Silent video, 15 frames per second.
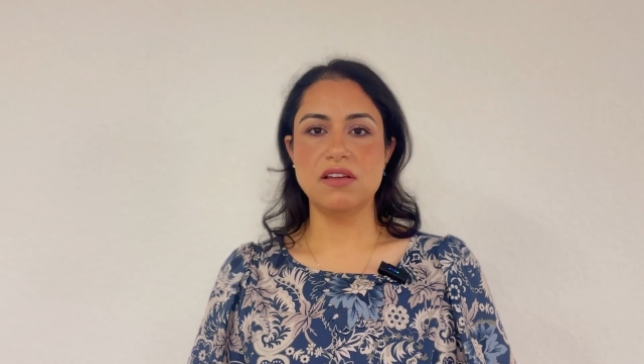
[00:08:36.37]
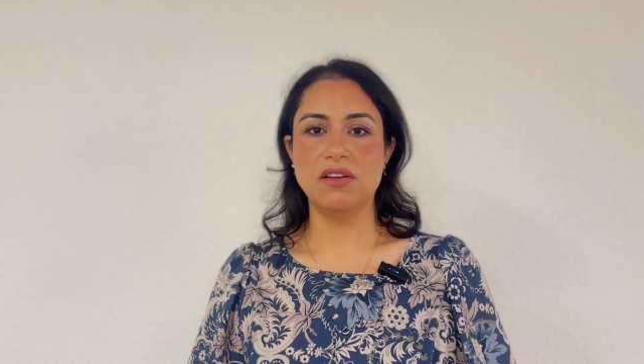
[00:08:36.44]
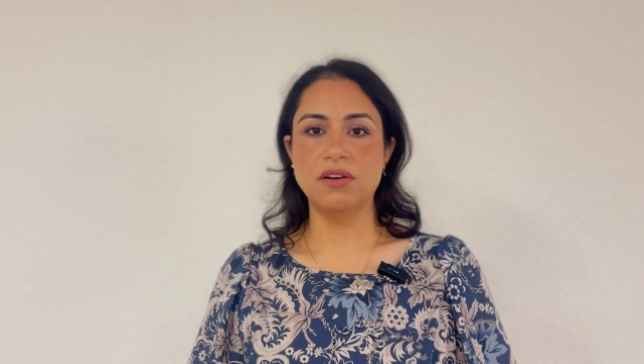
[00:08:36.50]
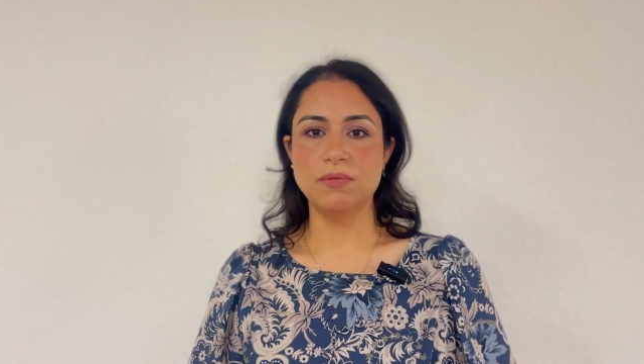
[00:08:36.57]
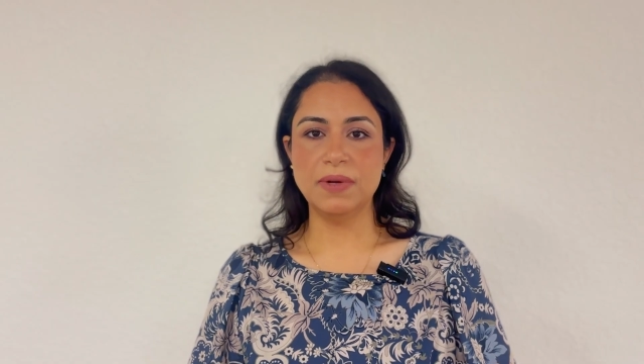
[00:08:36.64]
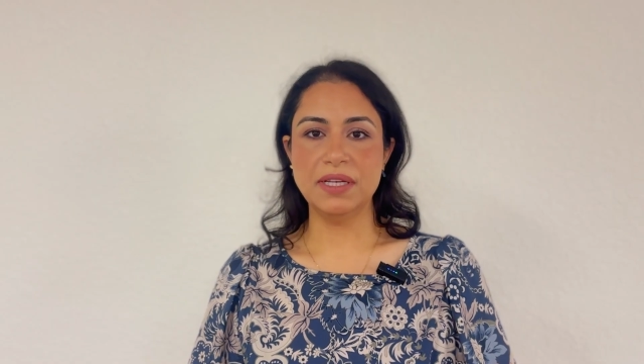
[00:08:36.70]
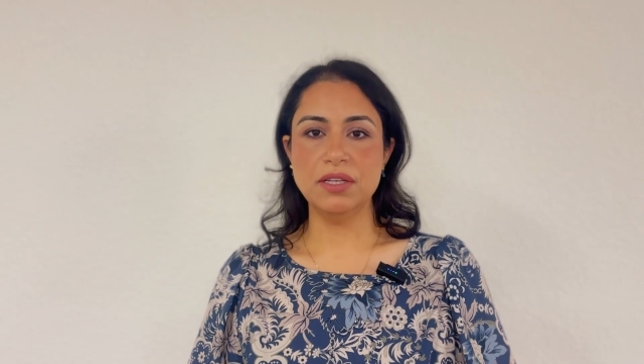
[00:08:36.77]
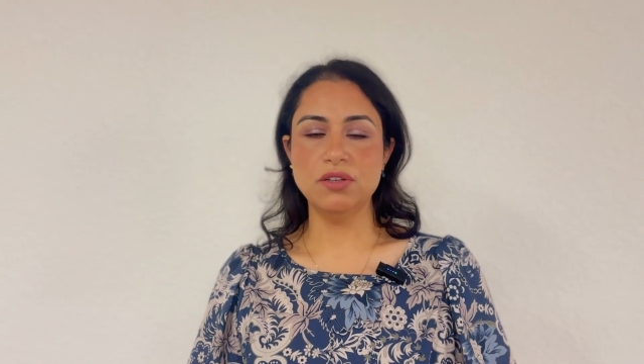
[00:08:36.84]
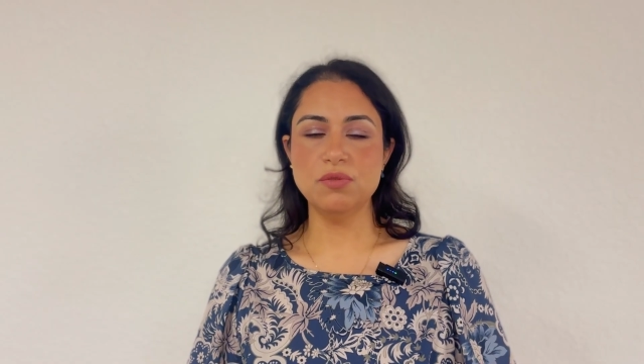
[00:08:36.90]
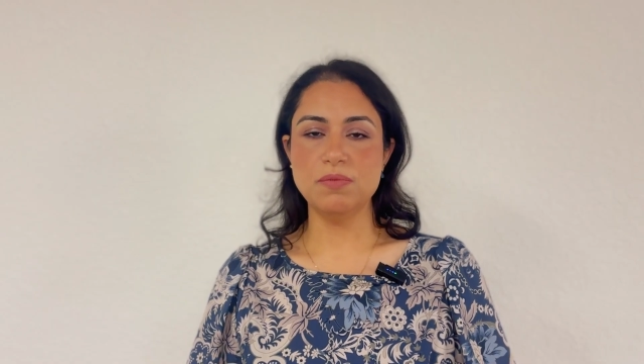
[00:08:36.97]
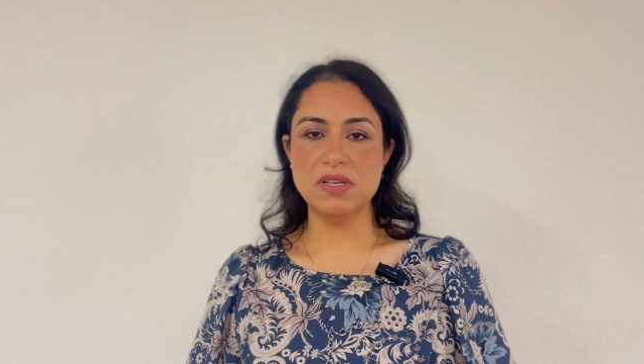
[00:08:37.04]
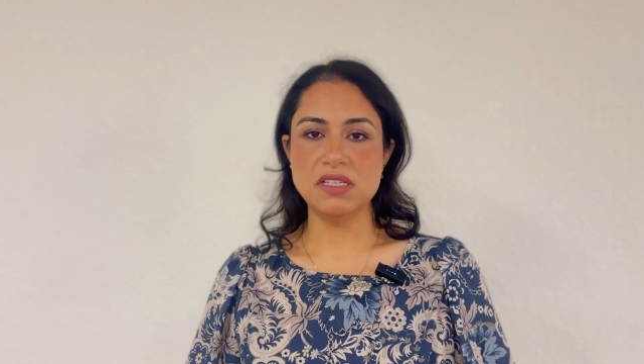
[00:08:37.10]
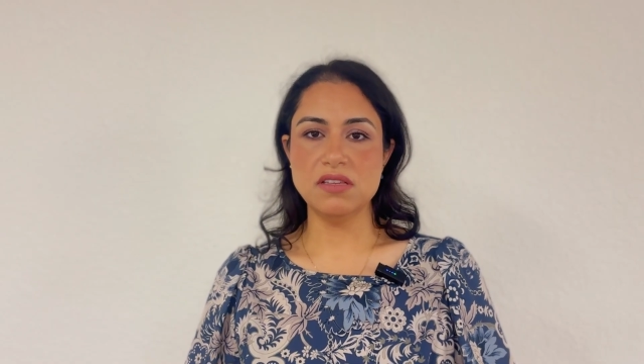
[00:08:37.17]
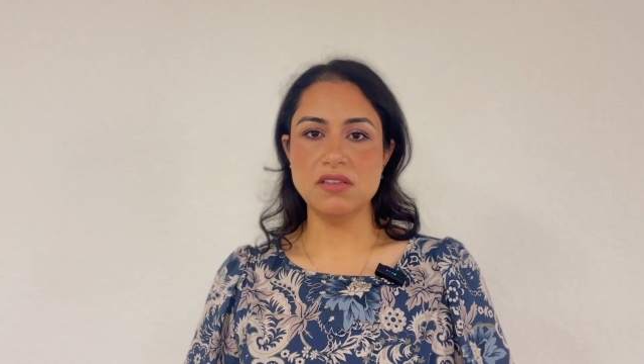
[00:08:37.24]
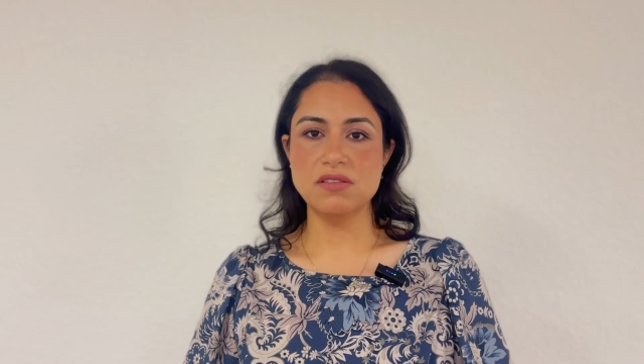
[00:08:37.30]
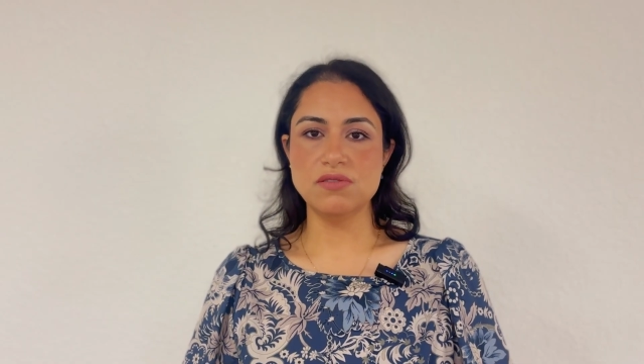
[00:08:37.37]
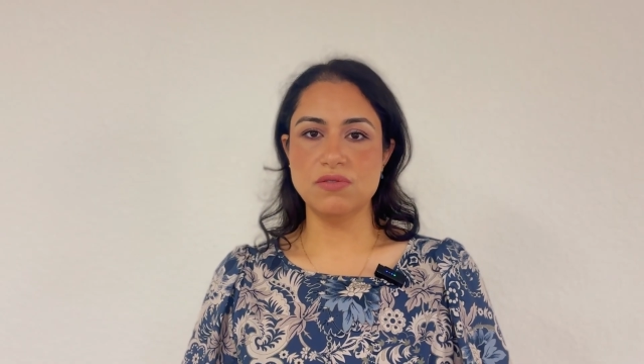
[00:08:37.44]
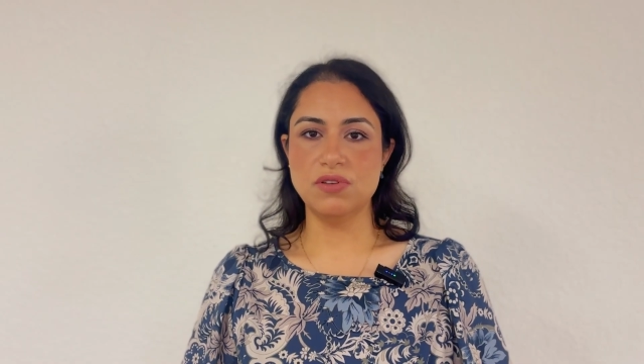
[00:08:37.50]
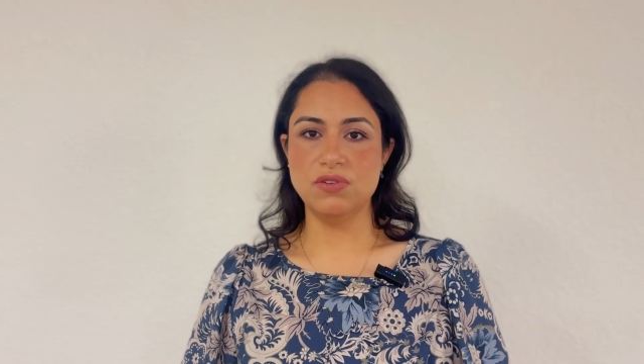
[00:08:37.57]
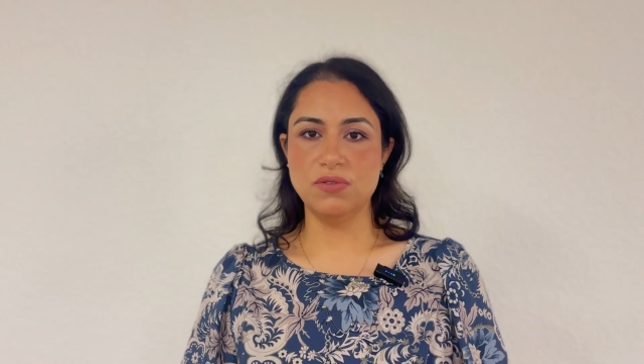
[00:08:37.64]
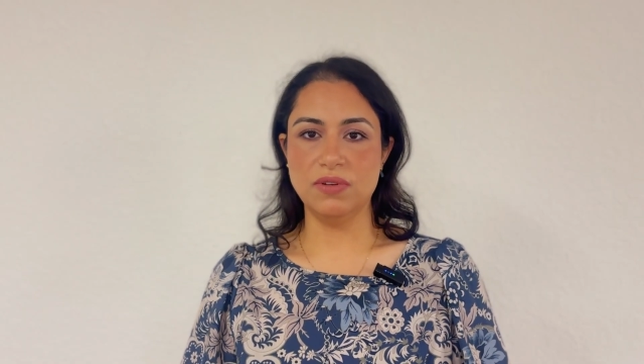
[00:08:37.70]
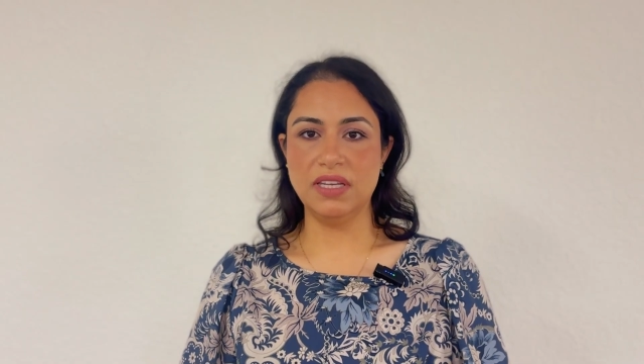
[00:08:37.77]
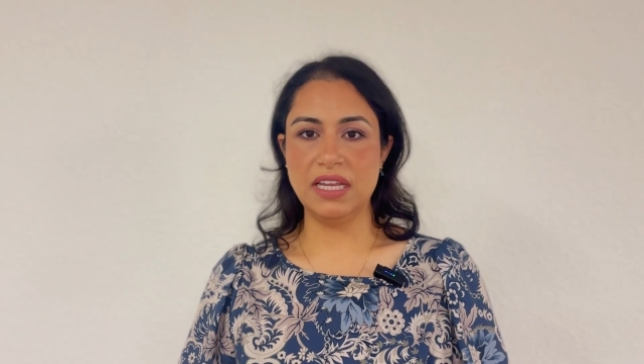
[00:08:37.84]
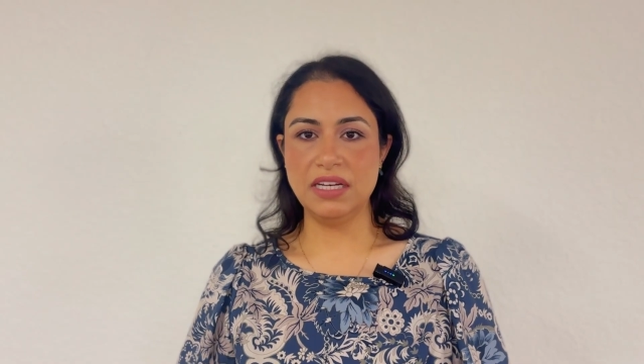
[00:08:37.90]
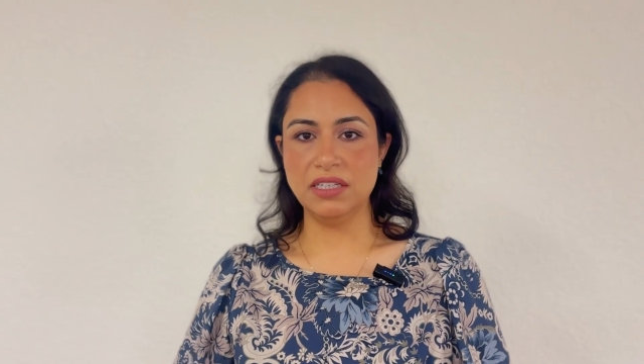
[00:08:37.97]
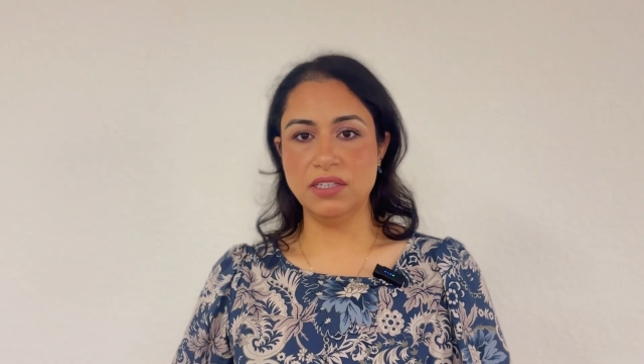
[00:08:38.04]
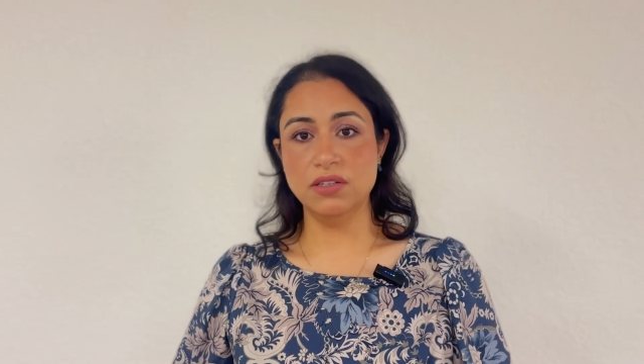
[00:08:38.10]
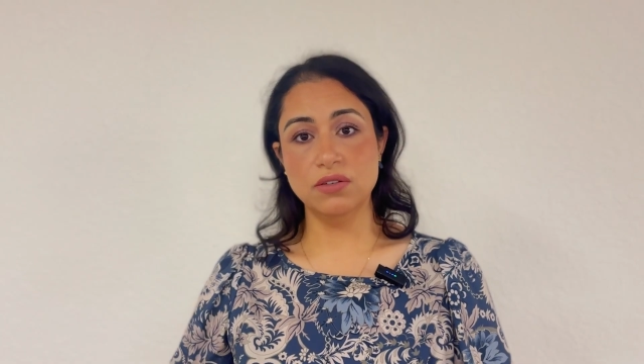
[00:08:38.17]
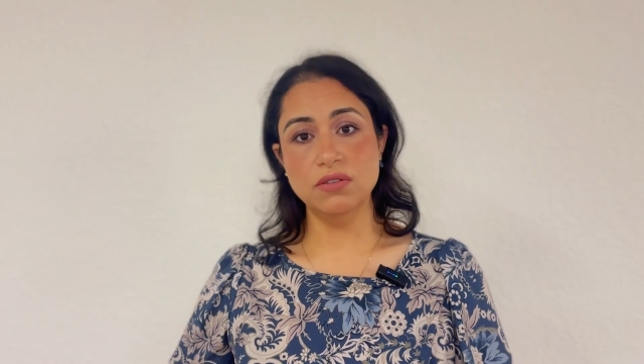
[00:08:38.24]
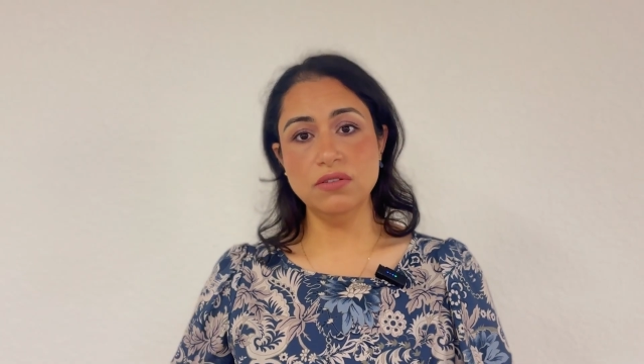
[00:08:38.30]
on a regular basis, so you don't let
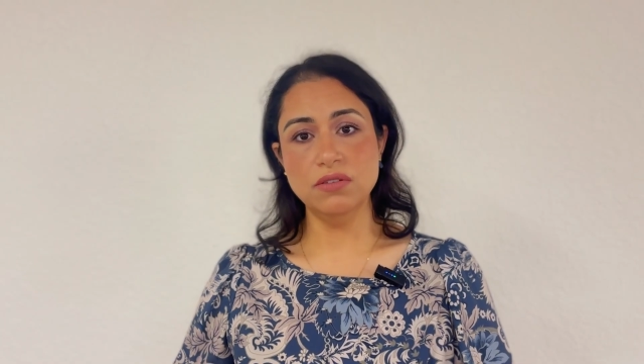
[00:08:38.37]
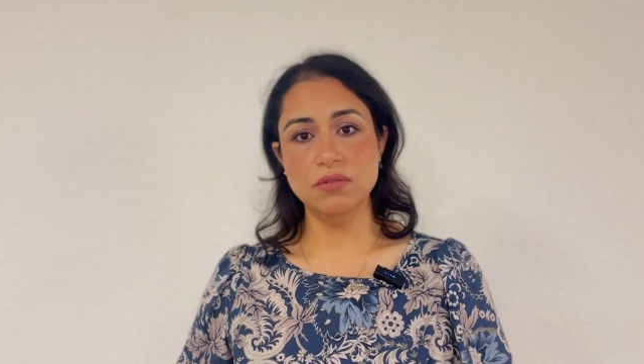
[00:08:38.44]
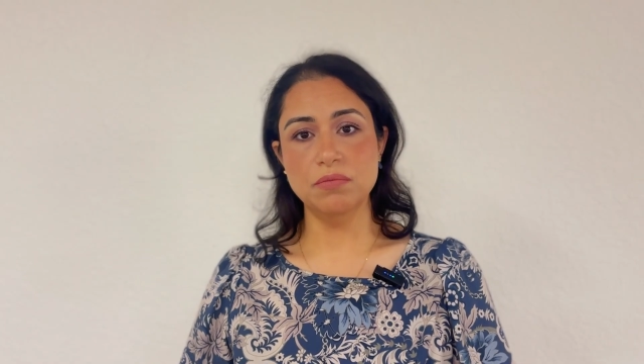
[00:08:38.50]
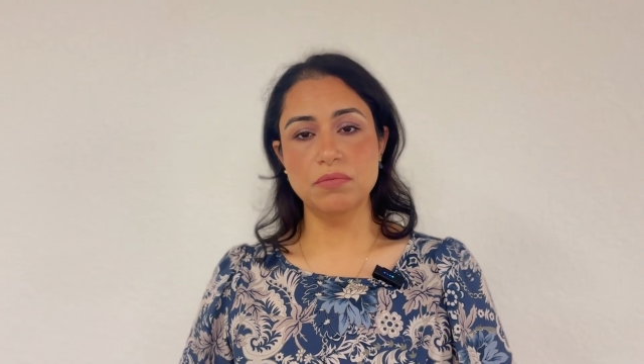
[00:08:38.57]
it go,